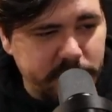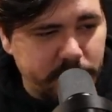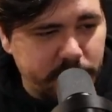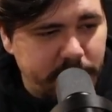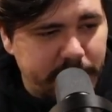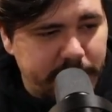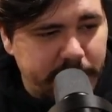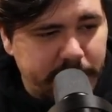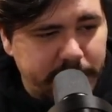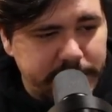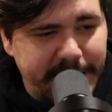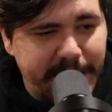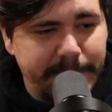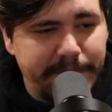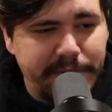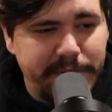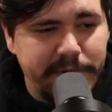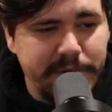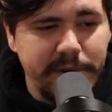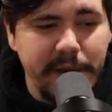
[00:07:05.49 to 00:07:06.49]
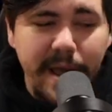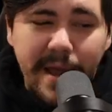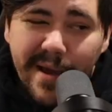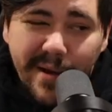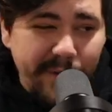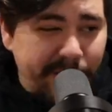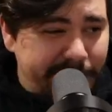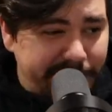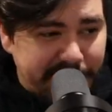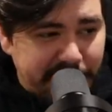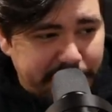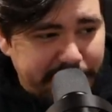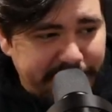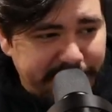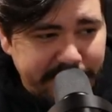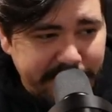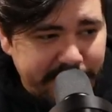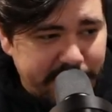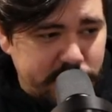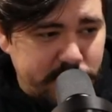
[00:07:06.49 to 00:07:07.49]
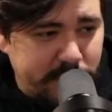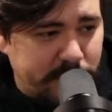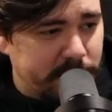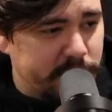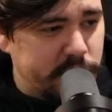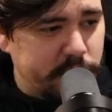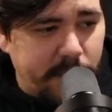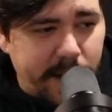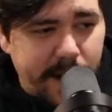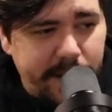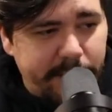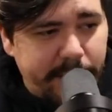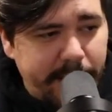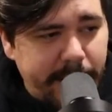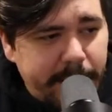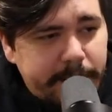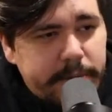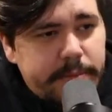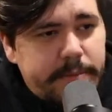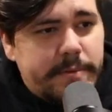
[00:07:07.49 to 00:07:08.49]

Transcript: Wanderer's Apple, or even you're playing like Sugar Swan, right?